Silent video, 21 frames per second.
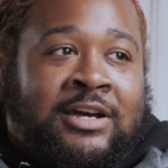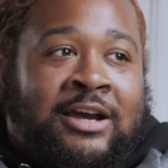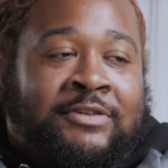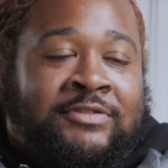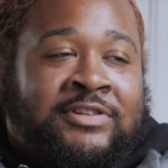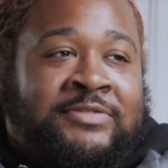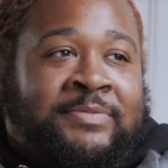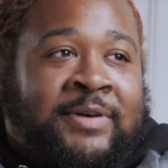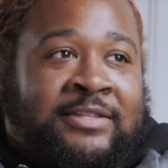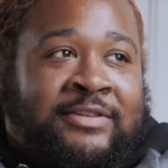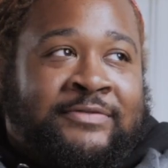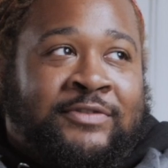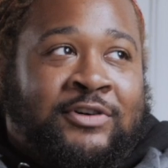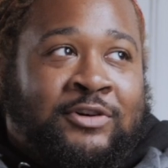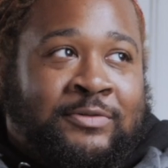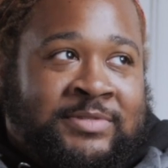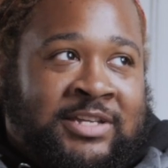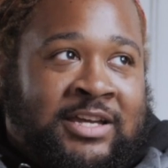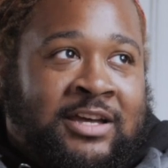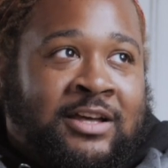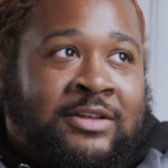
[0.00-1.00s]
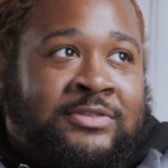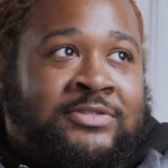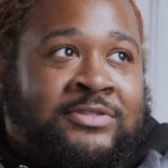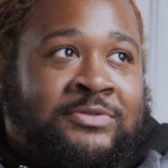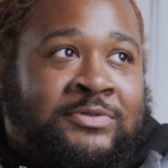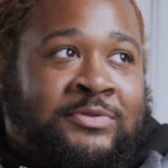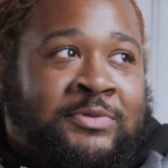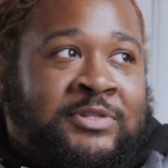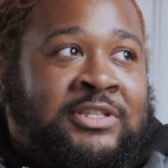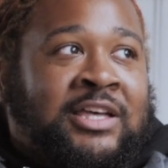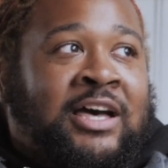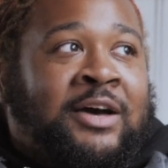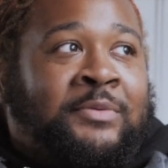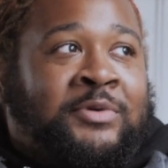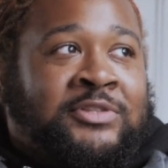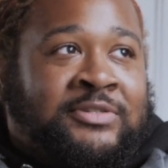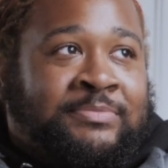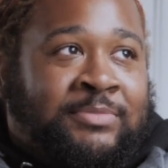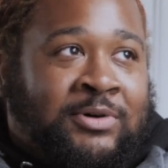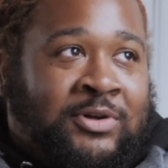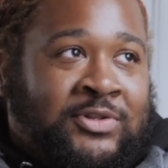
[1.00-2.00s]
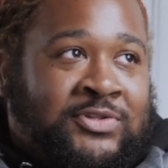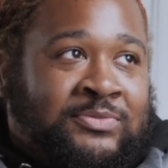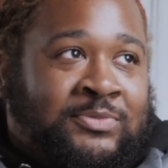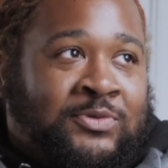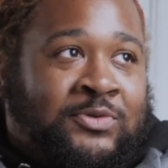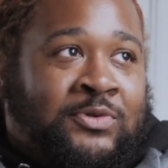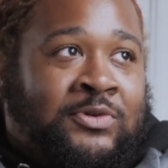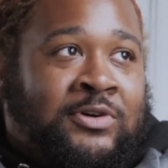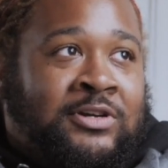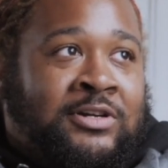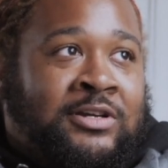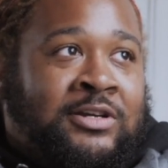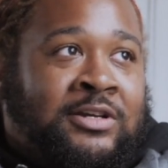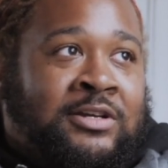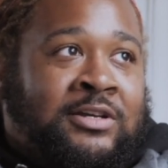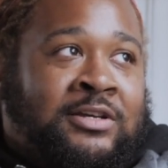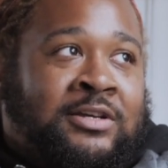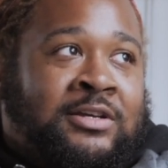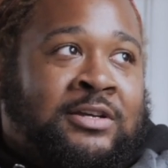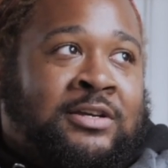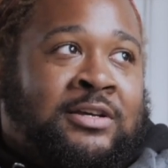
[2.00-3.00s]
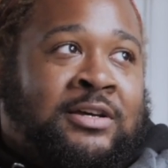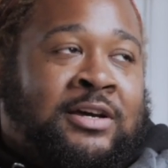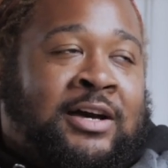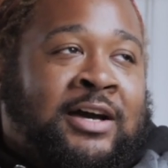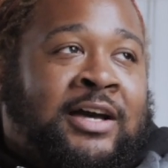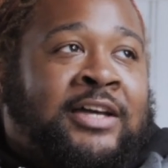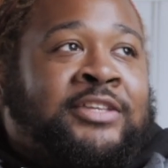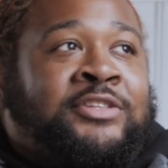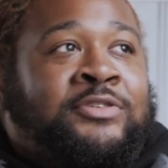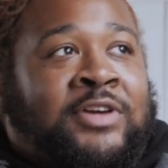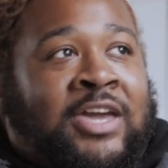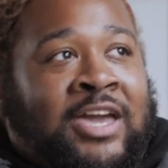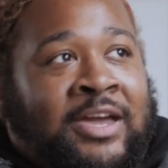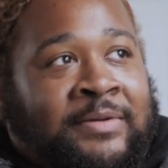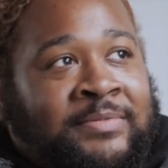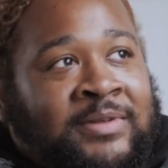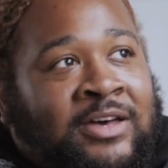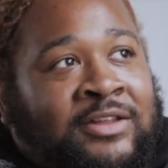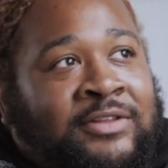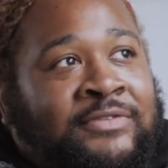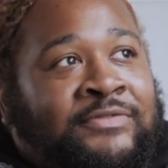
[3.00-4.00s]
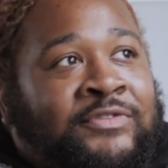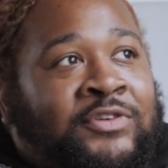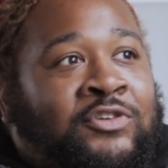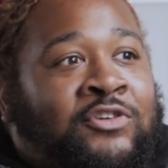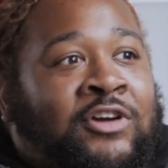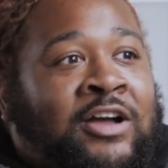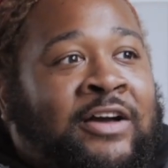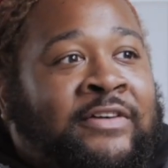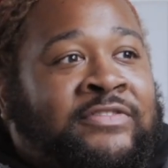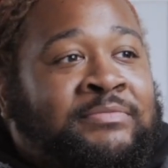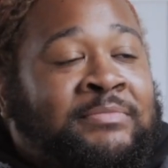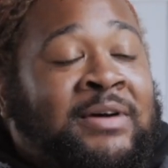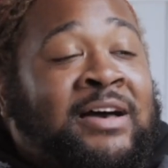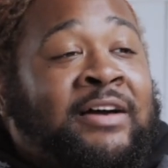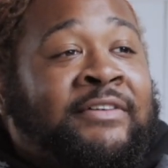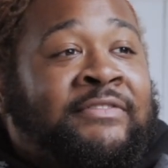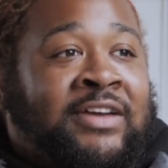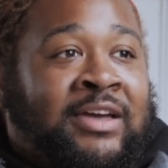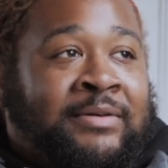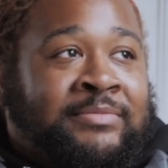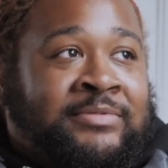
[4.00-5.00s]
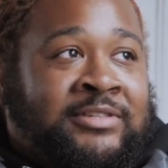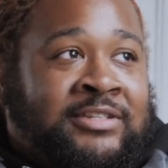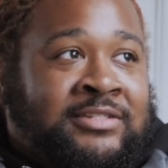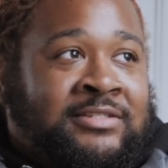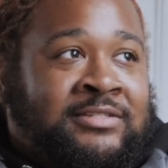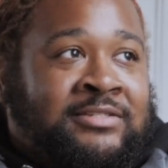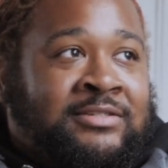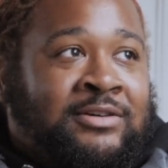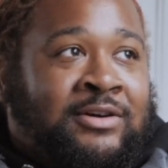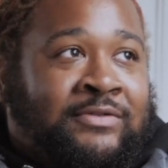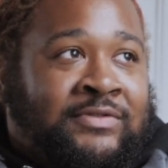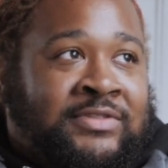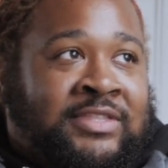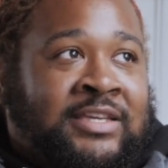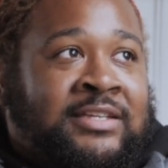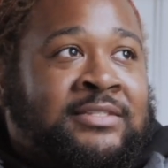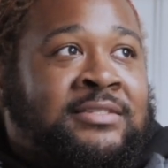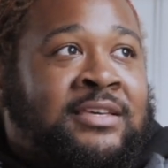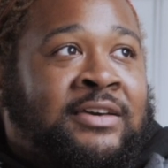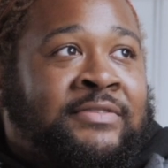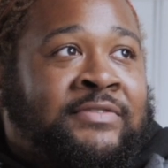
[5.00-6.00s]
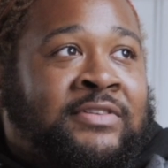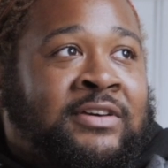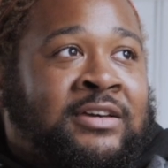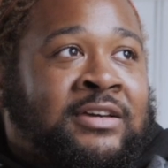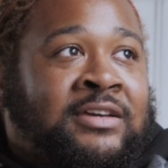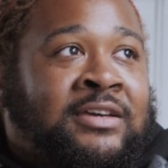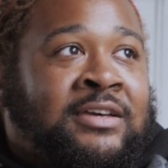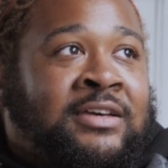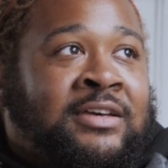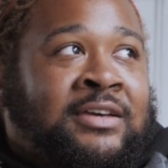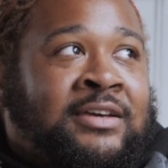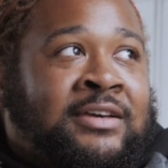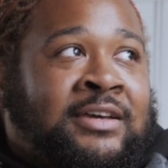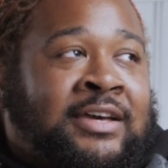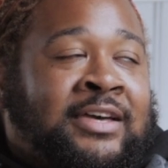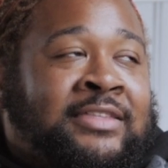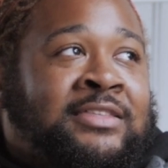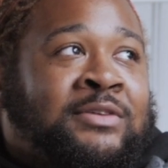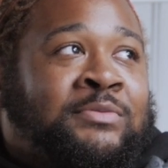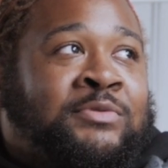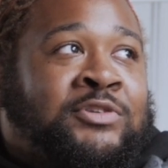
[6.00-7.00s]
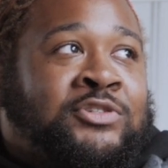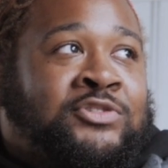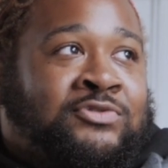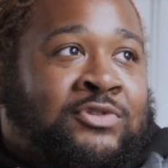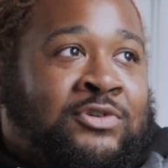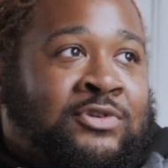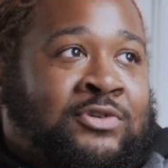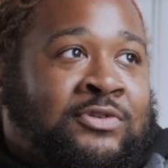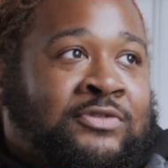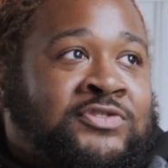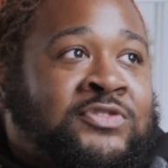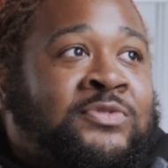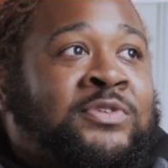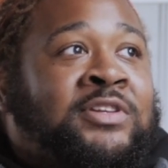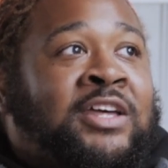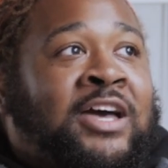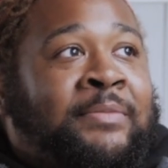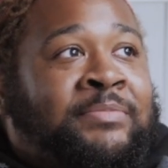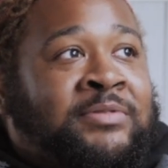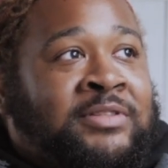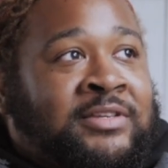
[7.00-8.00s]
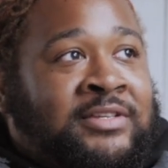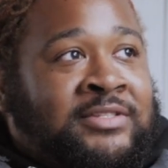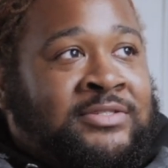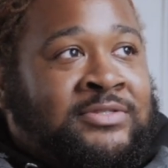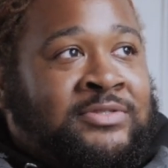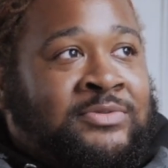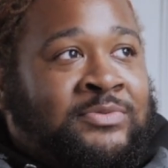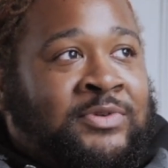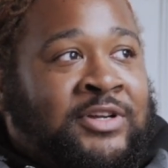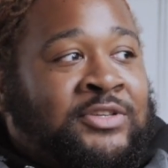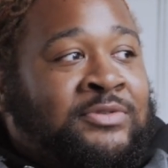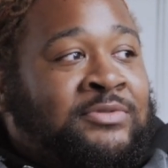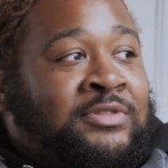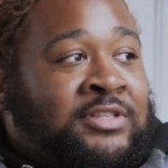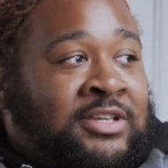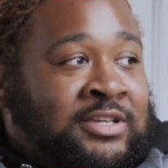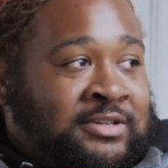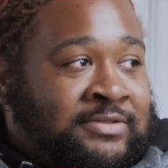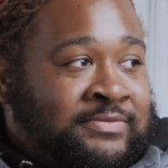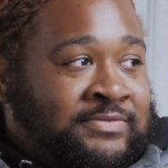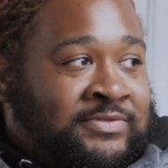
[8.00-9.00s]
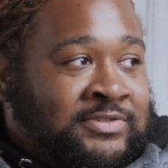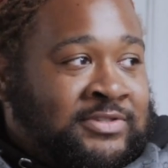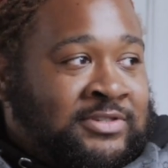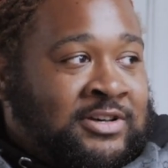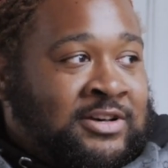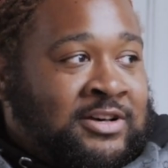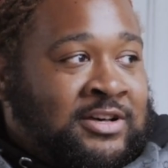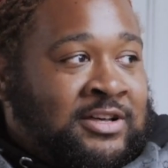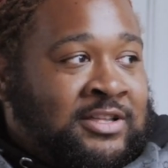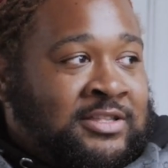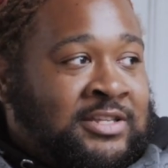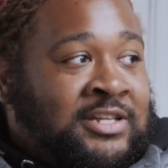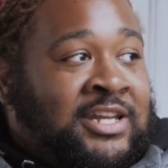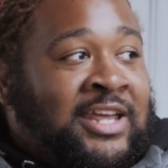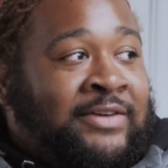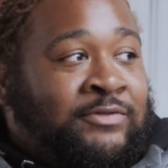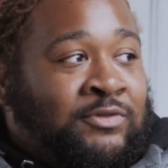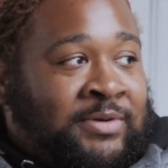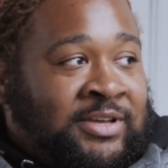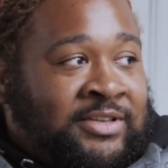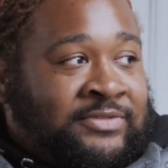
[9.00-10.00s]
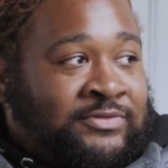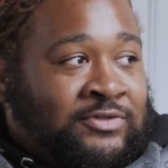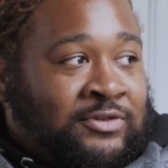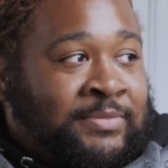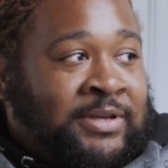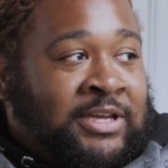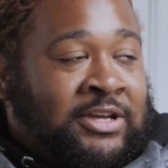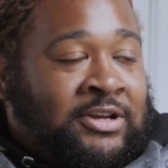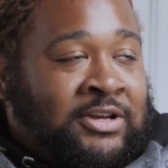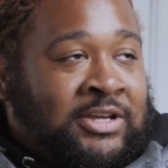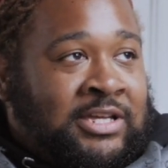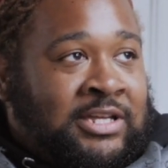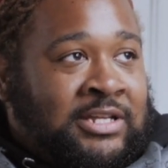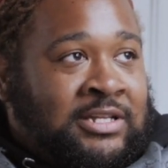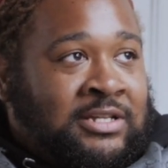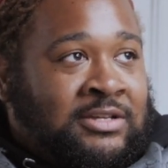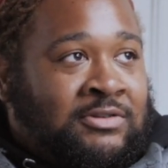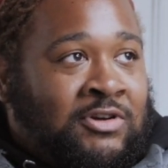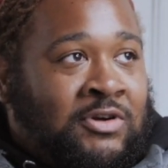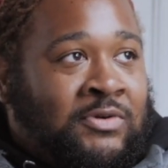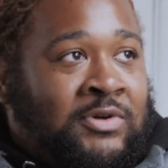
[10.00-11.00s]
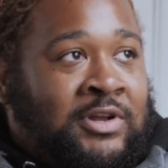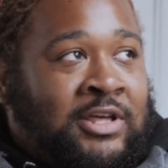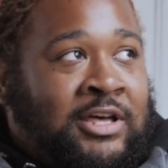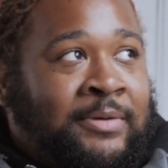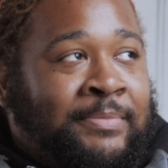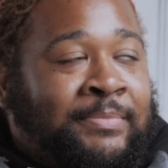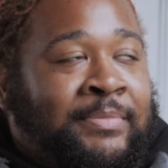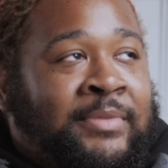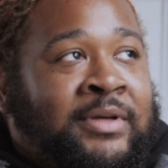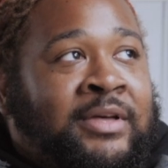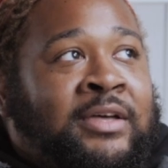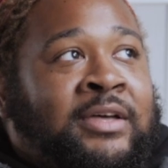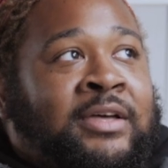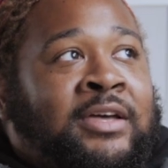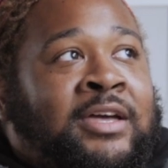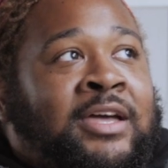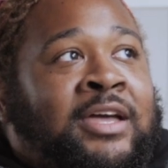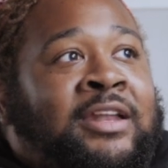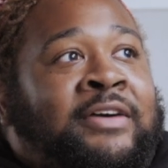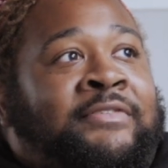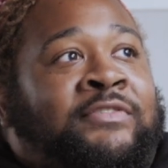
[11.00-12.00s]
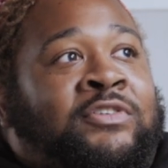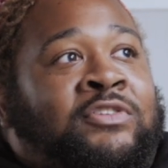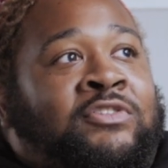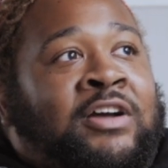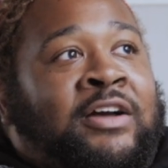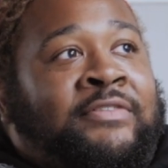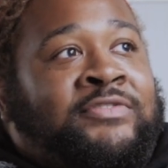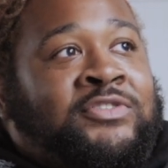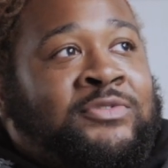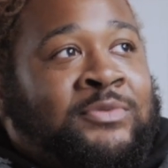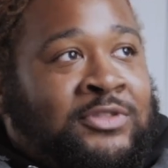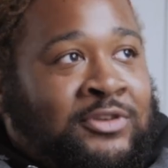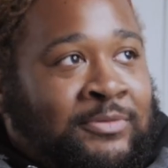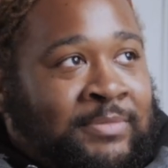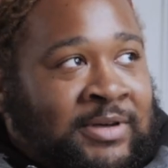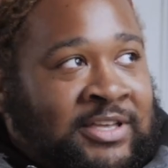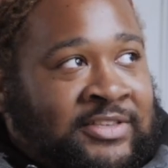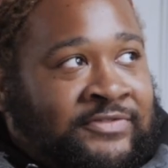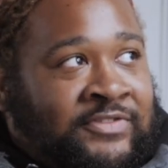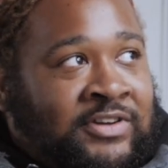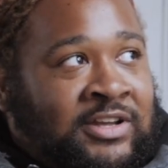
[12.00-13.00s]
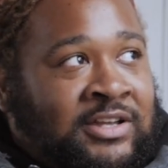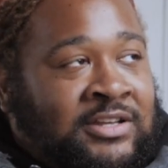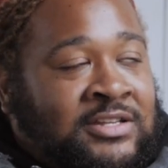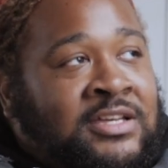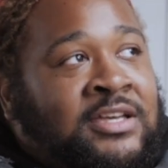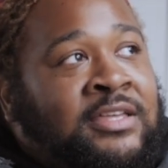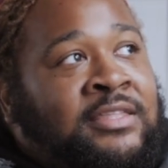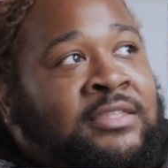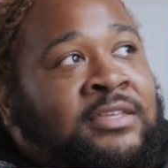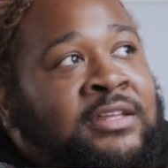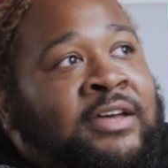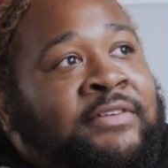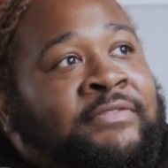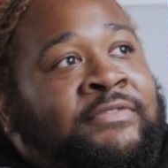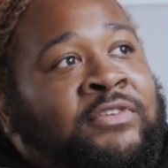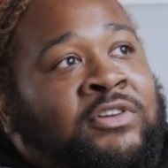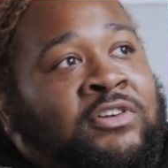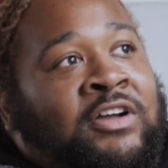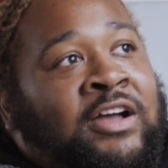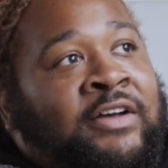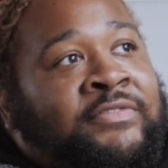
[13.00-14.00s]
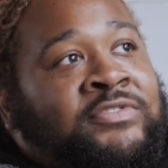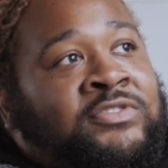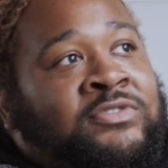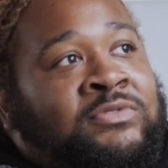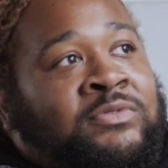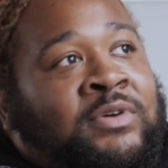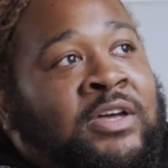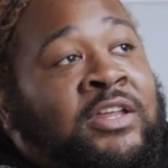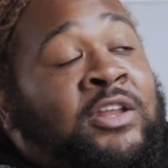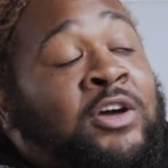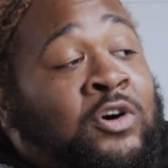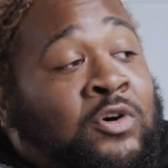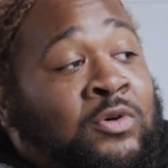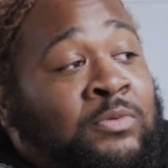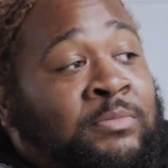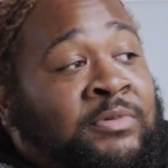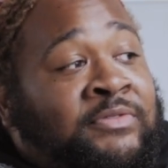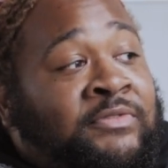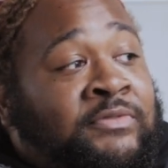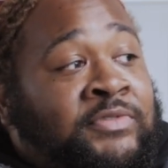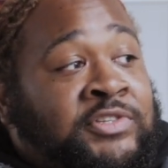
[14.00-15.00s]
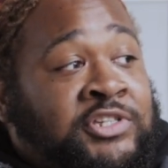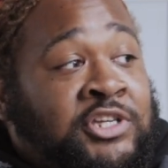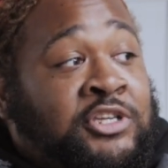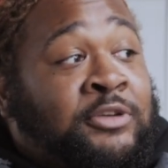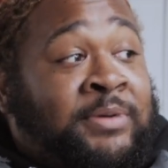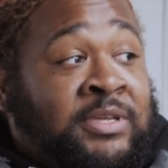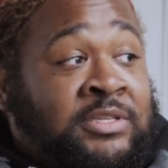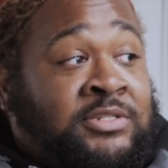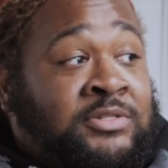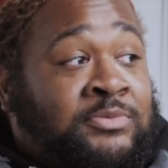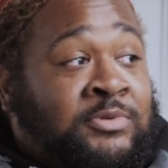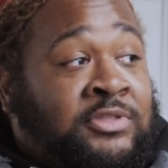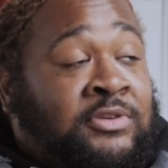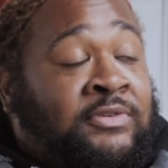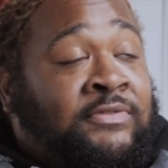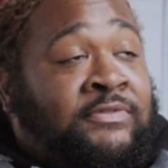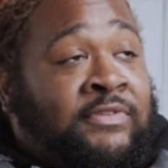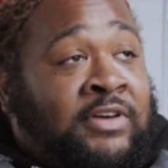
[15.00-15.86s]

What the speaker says: our respective hometowns. So I went to Baltimore. And you came down and photographed my family over Thanksgiving. And then we drove to Annapolis, where you lived on the naval base for a period growing up. And I photographed you with your best friend. And then I photographed you at home in Virginia Beach with your